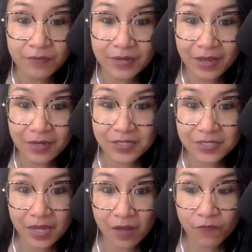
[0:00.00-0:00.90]
react,
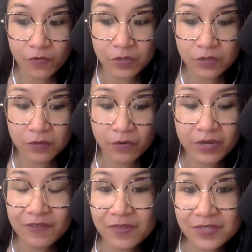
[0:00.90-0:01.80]
it's helpful. Or
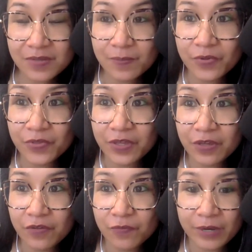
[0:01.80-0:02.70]
even the simple thing
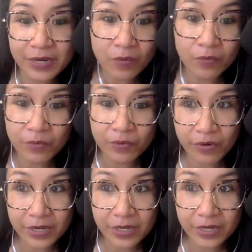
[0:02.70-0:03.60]
of right now, we're
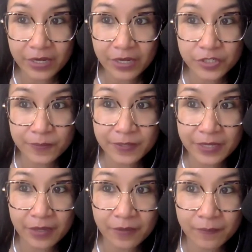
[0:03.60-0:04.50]
recording it at 2
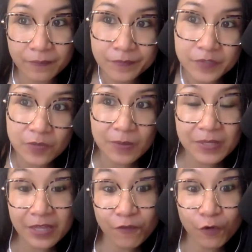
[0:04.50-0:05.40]
p.m. So maybe
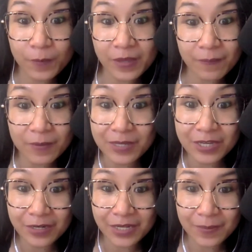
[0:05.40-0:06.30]
like 4 p.m., maybe you
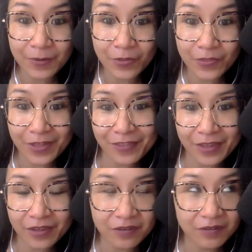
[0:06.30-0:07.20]
get an email that
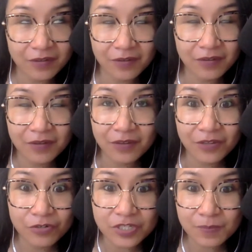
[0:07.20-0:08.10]
like
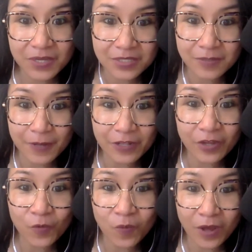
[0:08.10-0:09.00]
you're just pissed about, like,
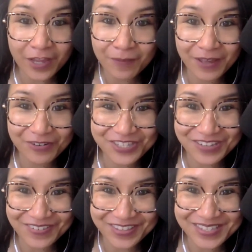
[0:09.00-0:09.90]
why am I
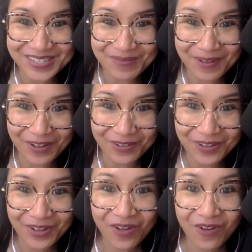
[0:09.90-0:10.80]
receiving this email?
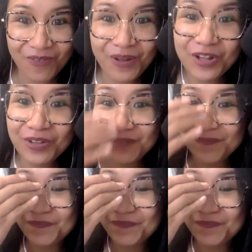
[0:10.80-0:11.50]
Well,